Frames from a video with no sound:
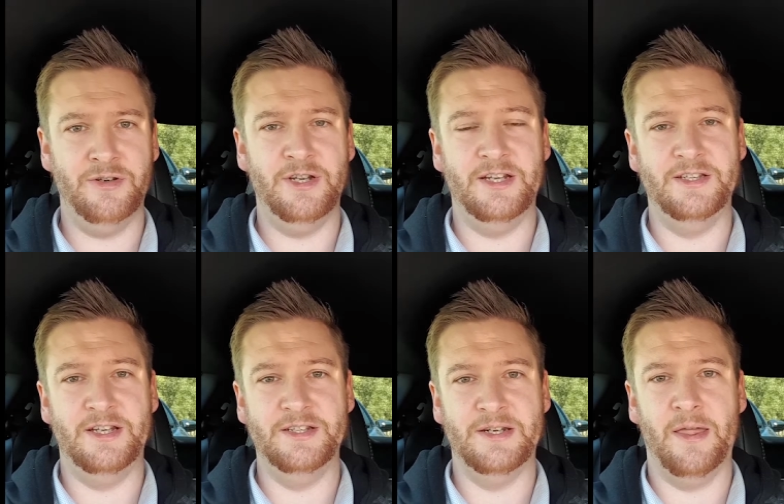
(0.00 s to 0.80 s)

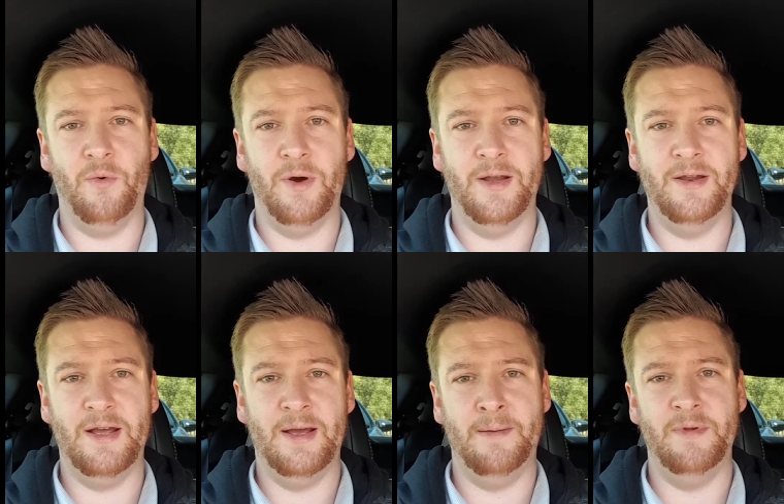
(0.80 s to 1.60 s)
is another one.
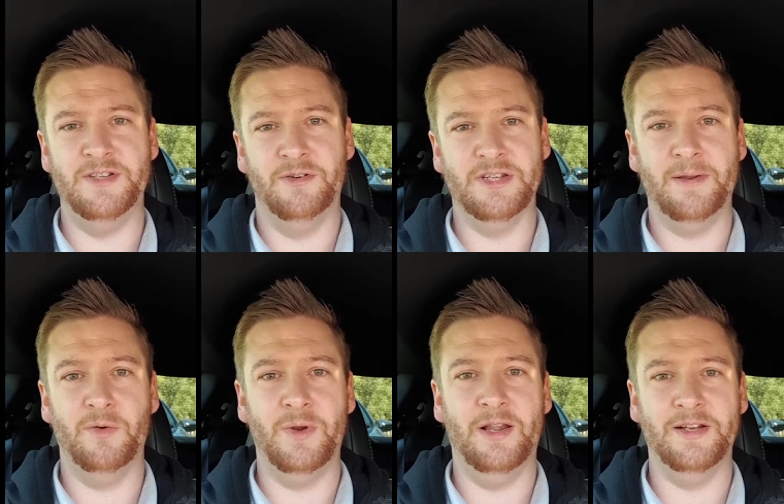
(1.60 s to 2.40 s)
It's not something that
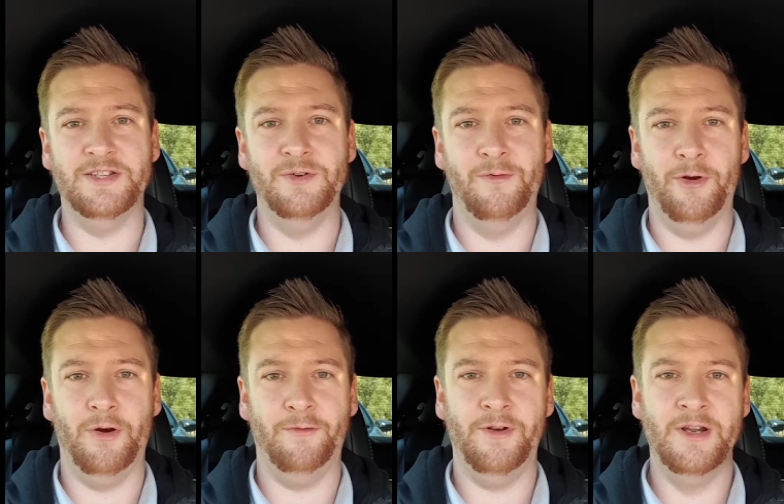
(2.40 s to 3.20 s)
we like to do very
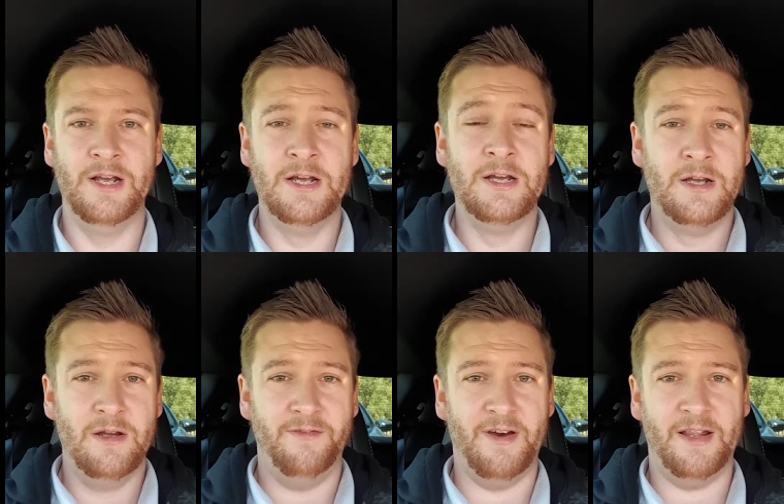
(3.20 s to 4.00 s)
often.
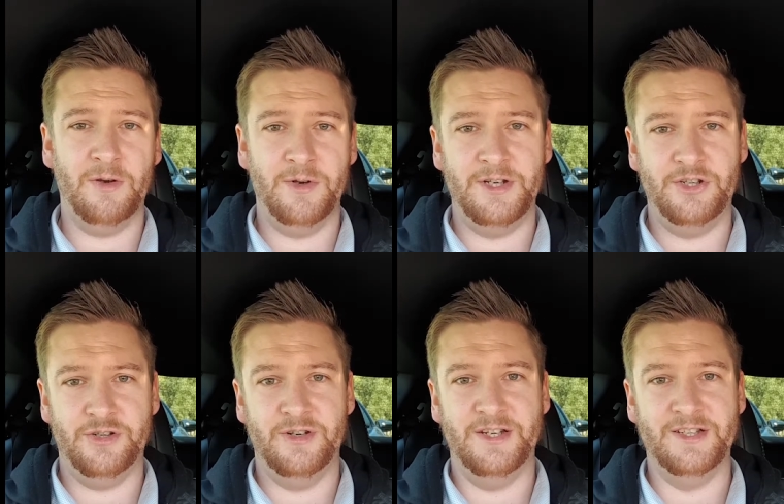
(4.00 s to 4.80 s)
Value
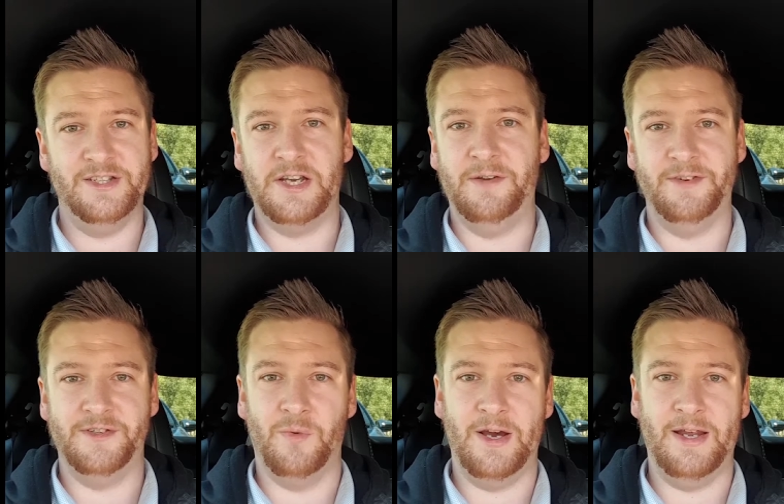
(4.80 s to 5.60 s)
addition is the
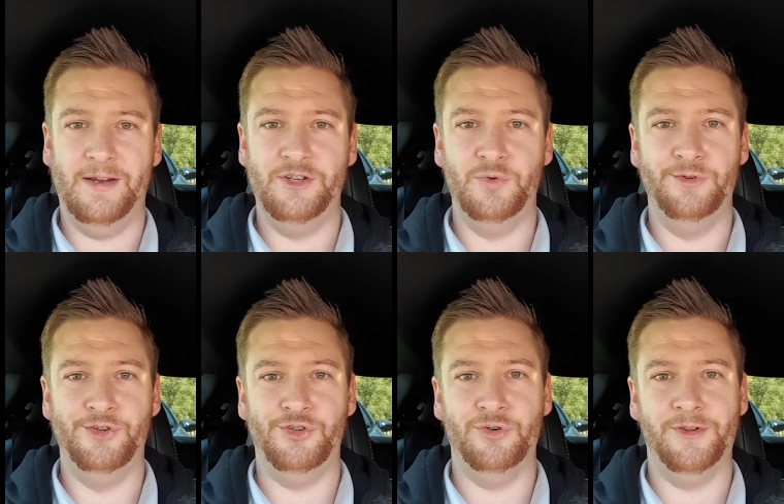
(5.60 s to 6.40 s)
safest way to
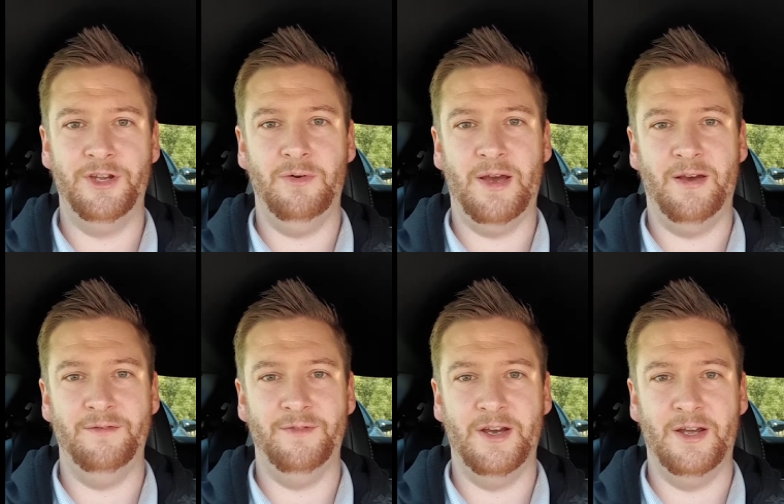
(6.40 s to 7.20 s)
ensure that you
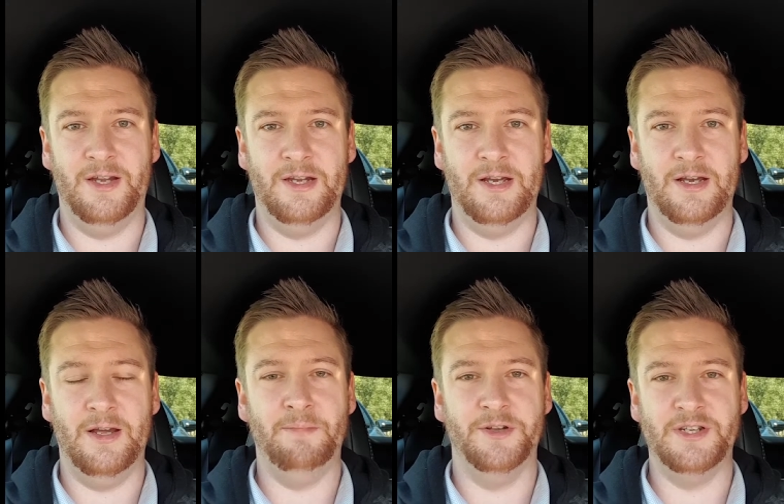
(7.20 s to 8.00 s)
have
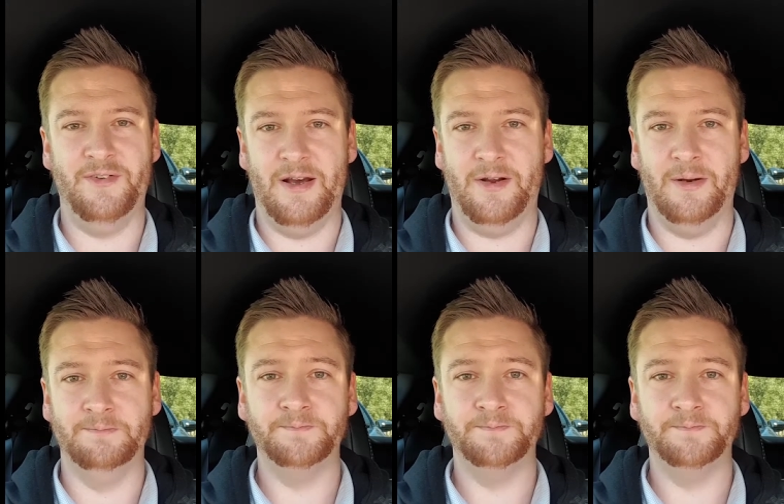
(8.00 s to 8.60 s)
a positive outcome.